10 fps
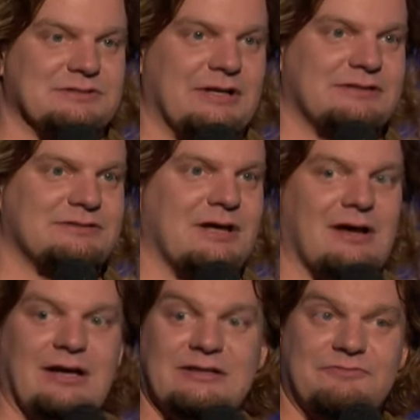It's,
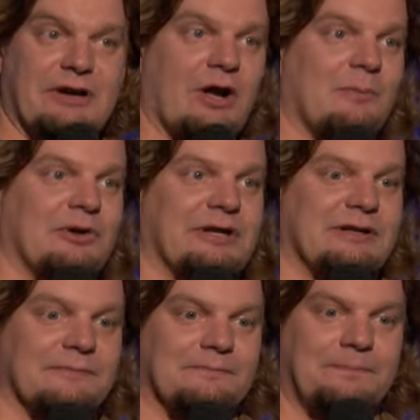it's very common
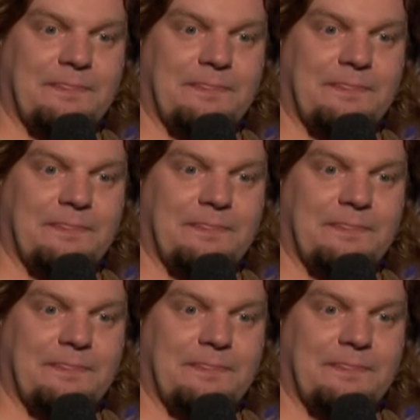in